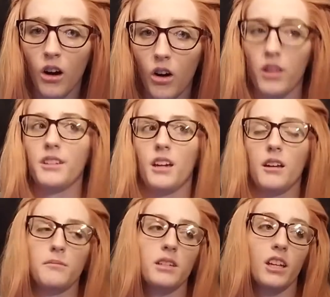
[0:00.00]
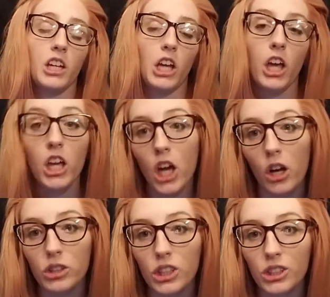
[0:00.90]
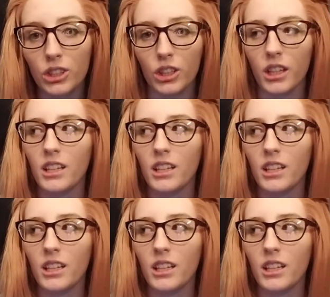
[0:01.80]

all the time saying, hey, how's this look?